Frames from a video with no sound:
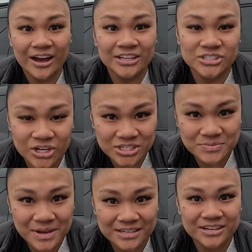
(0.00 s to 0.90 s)
I
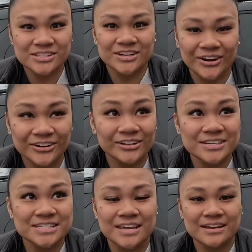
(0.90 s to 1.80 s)
just made it to
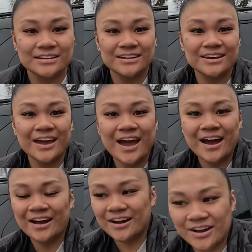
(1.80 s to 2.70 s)
Hercules Candy.
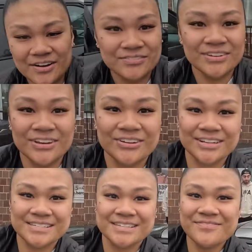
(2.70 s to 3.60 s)
Um, here
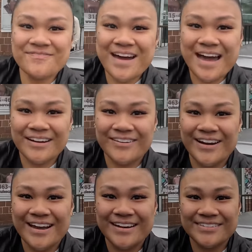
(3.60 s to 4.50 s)
it is in the
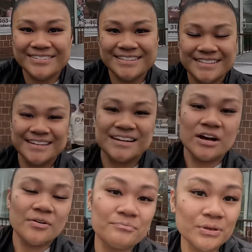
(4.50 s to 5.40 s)
background.
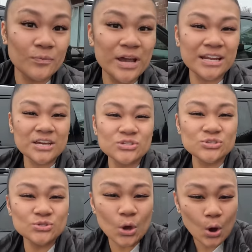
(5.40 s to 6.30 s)
Been waiting
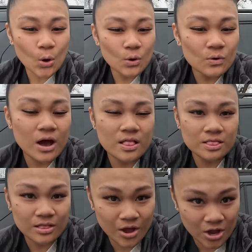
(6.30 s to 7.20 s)
so
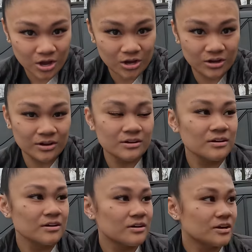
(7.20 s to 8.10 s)
long
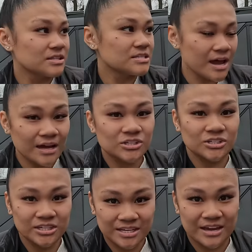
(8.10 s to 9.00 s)
to
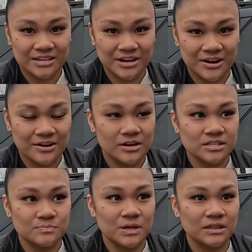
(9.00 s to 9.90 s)
actually get here.
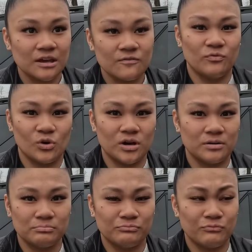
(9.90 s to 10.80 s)
It's been like
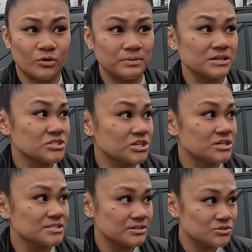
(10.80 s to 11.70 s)
four four plus
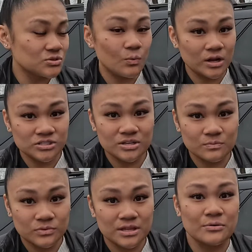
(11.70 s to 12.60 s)
years. I used to watch
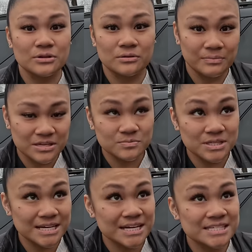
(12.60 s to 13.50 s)
them when they were in their
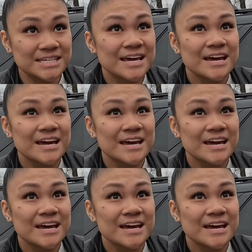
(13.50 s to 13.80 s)
basement days.